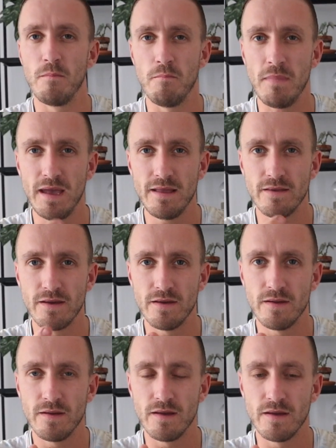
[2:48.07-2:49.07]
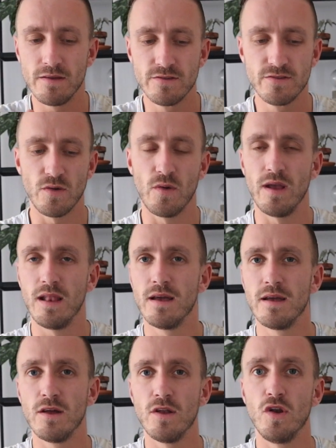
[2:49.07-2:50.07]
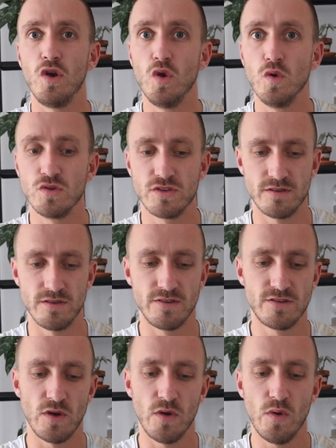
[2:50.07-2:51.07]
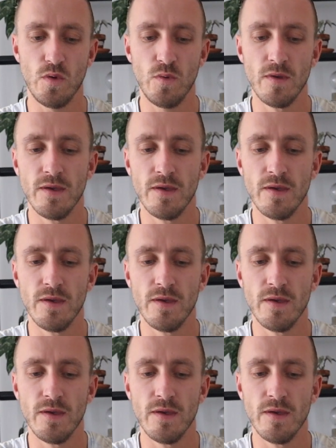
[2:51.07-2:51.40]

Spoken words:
make the soil loose, so